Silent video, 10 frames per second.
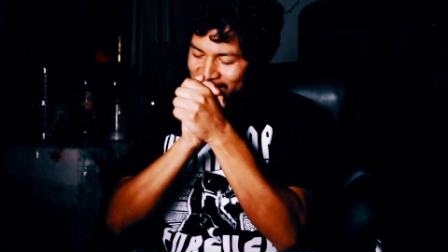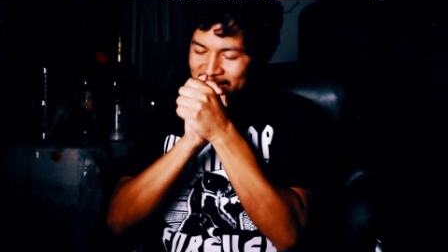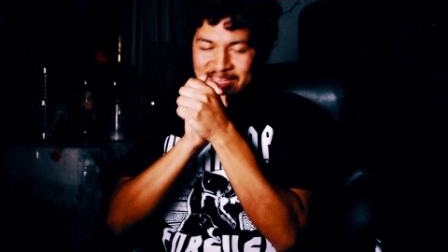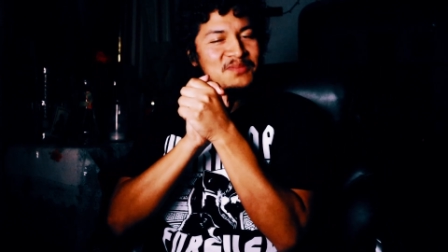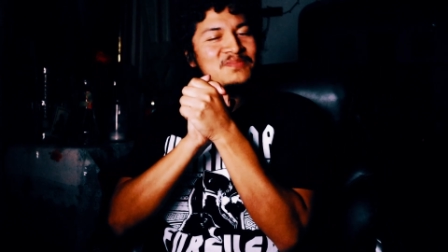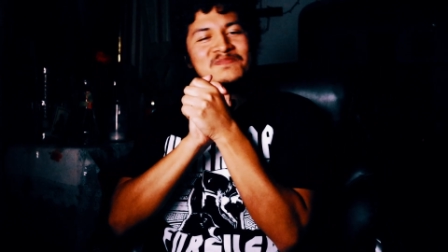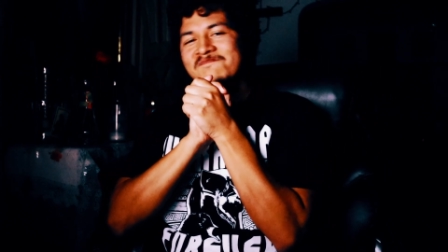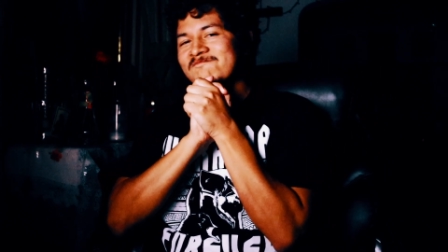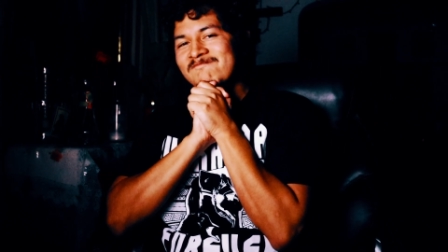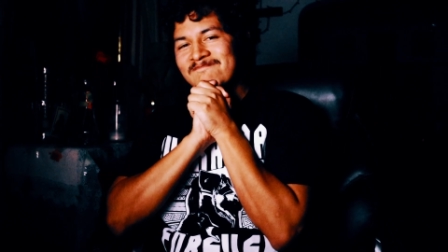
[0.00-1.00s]
I am
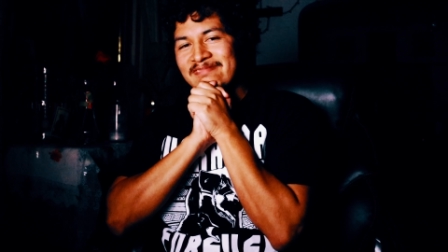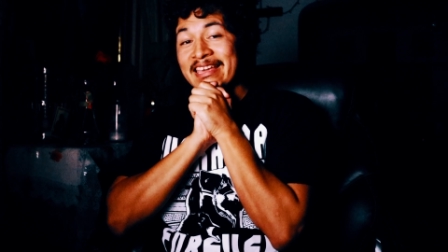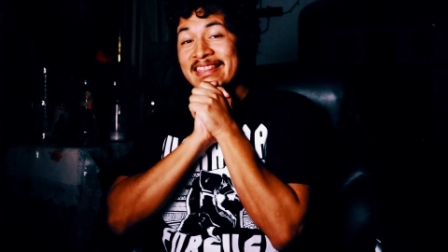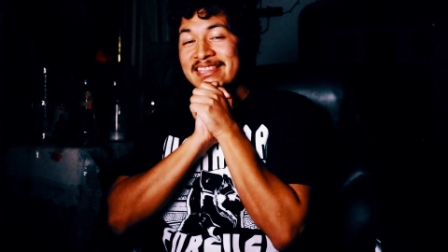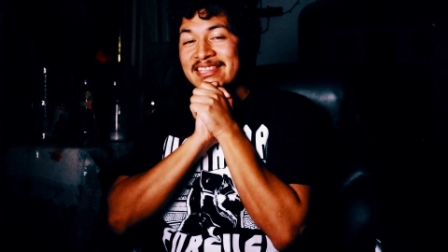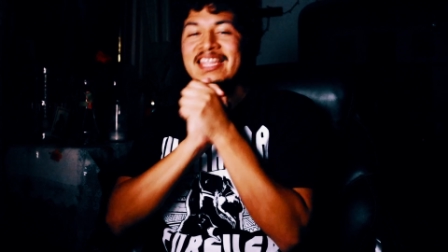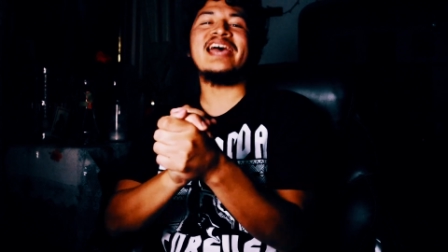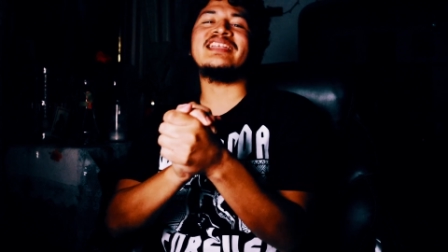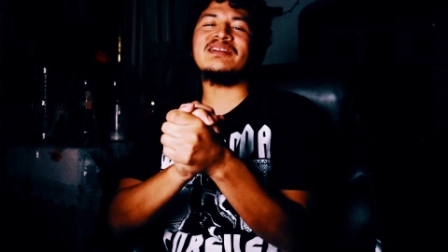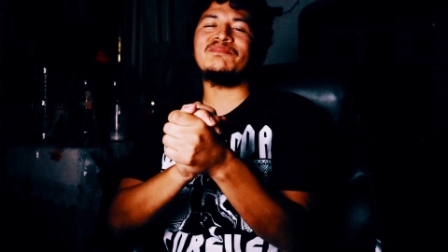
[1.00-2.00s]

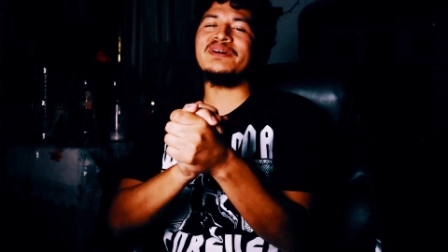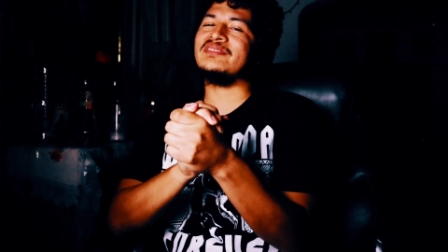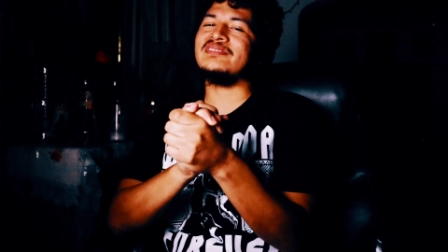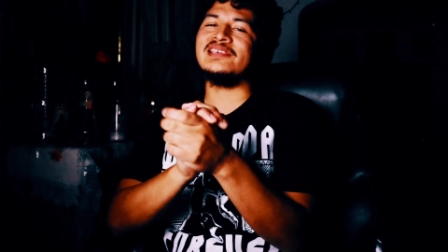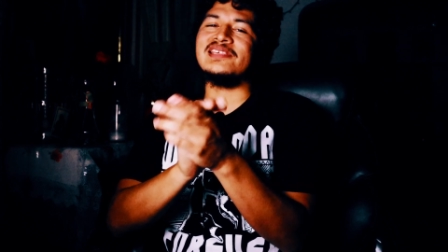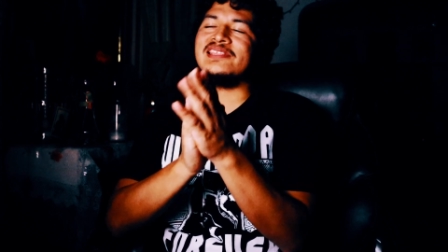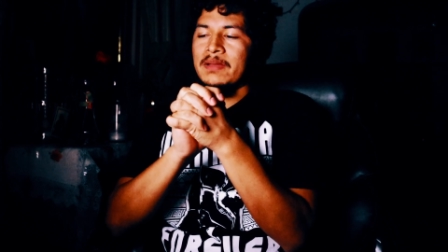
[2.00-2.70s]
ecstatic about this.